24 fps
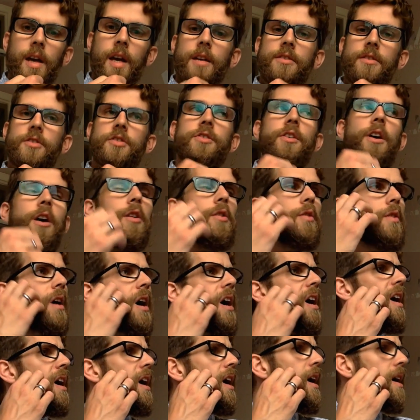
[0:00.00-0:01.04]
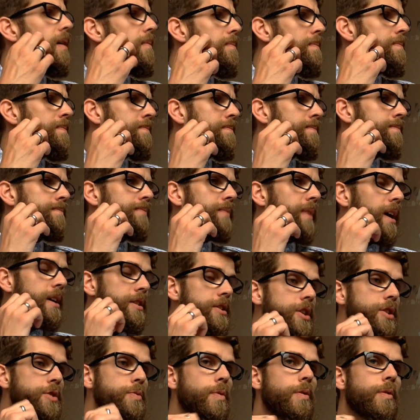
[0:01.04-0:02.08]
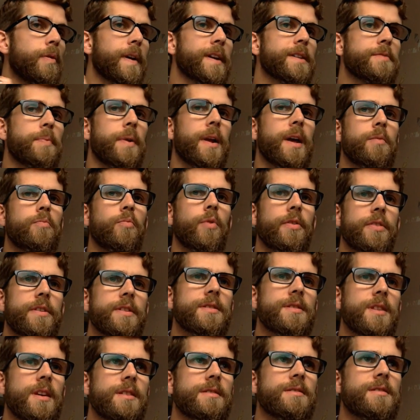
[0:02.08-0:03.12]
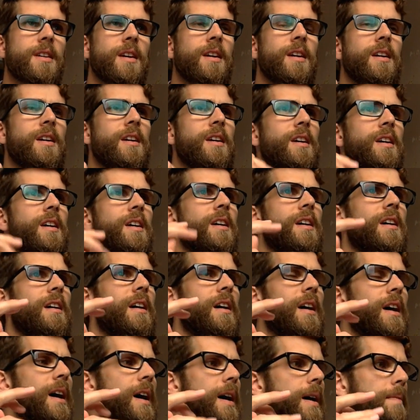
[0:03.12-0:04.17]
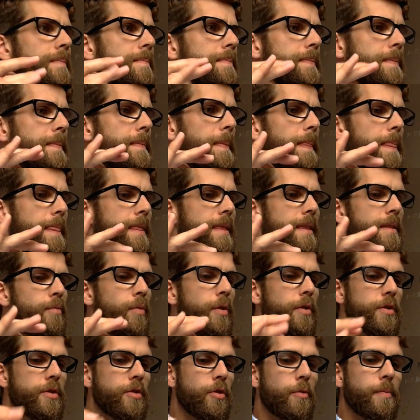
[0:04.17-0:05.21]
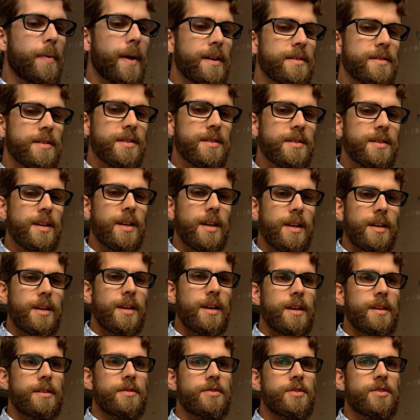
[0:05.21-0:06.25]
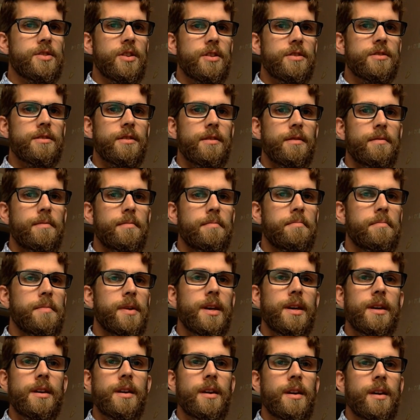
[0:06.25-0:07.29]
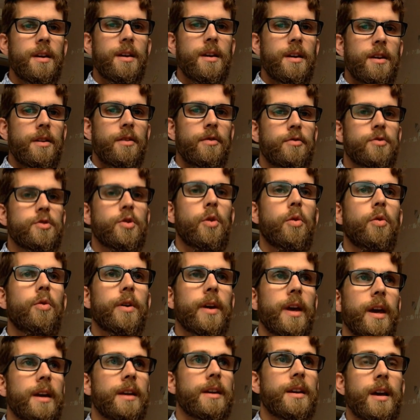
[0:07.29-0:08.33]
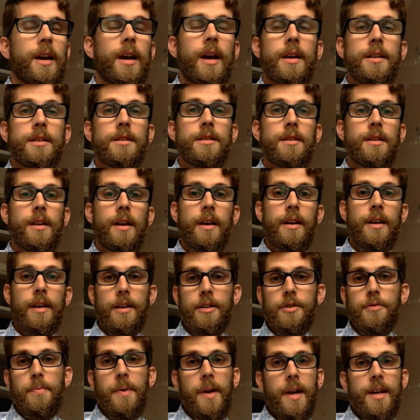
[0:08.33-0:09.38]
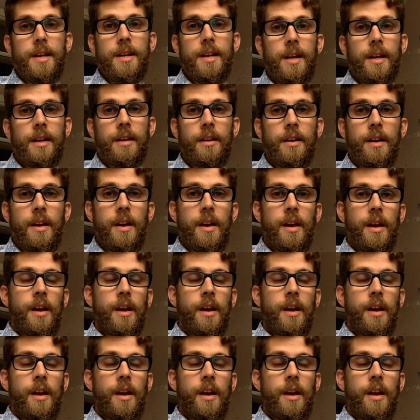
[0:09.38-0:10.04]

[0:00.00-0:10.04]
I just want to explain what this is. What you're about to see is just me talking and explaining